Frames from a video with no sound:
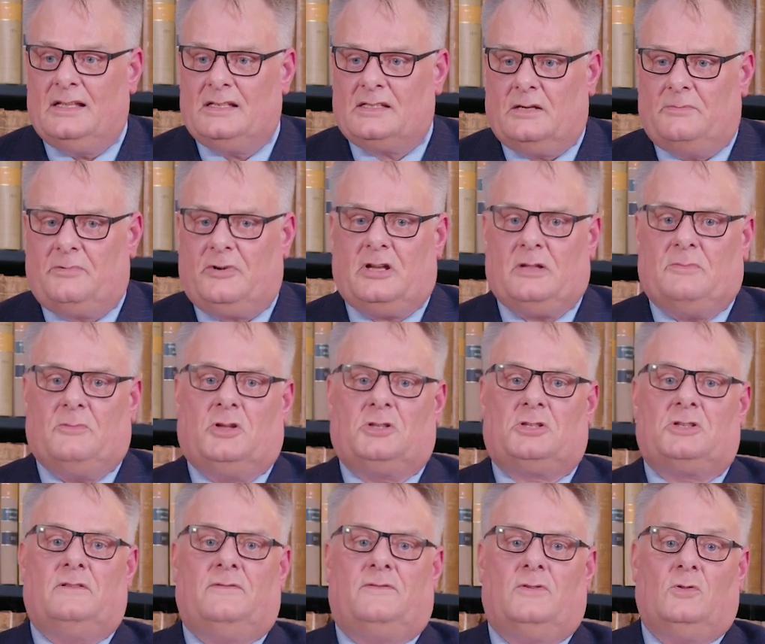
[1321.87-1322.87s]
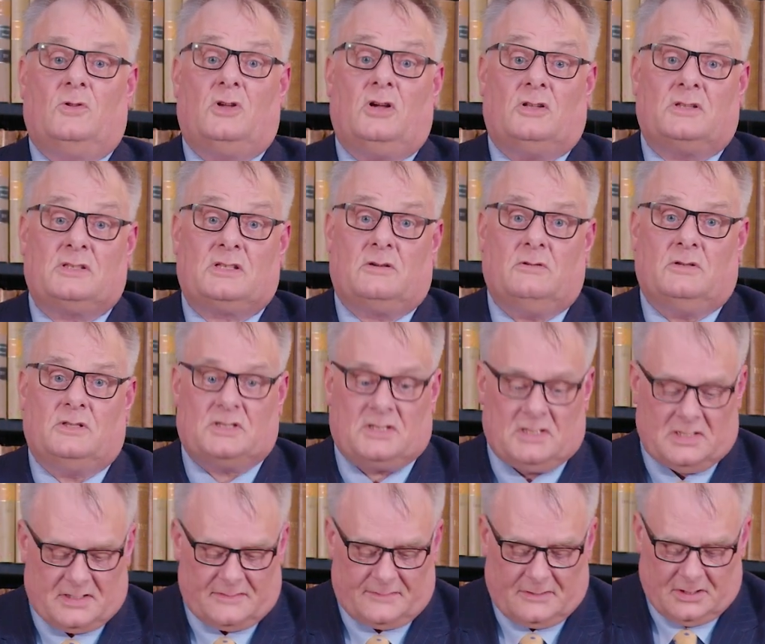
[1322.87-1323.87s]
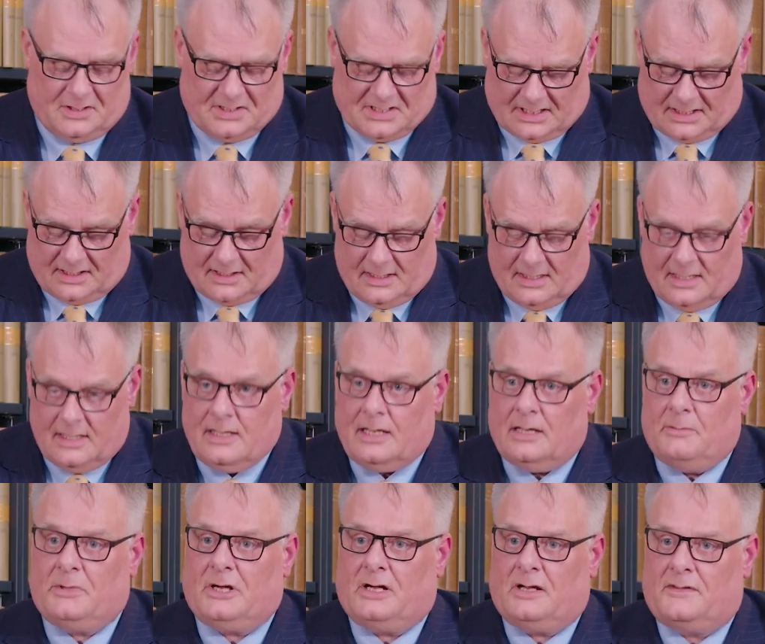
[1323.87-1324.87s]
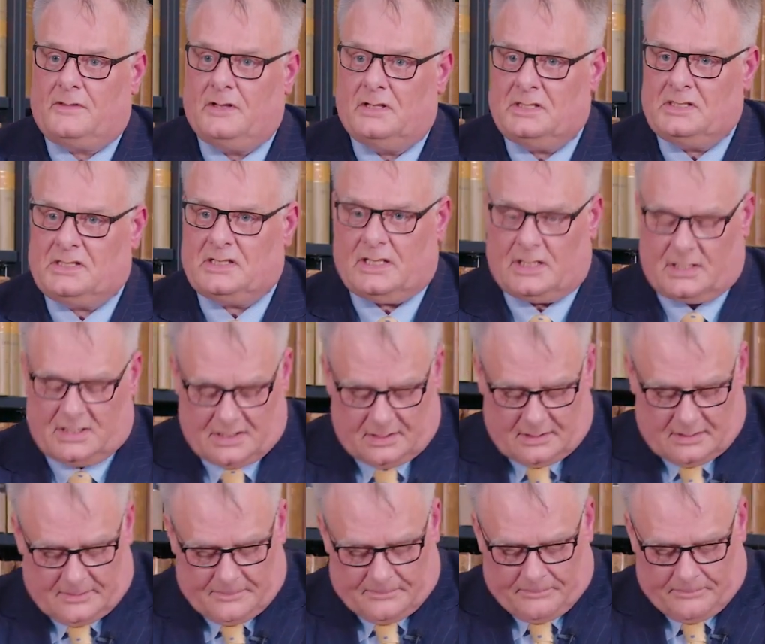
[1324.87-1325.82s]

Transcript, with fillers: So pretty much the full consequences of losing the Part 36.